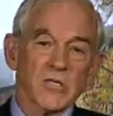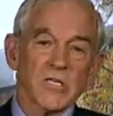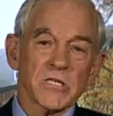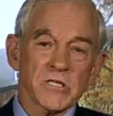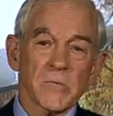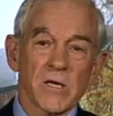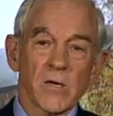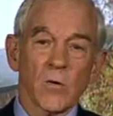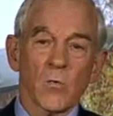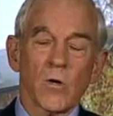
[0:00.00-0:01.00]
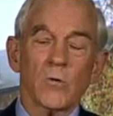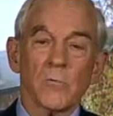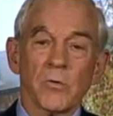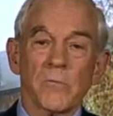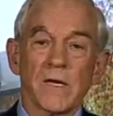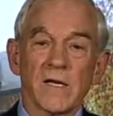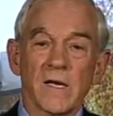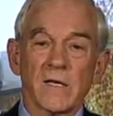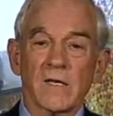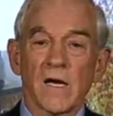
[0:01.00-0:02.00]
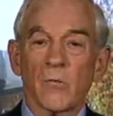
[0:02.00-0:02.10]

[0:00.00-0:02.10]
system here won't permit it.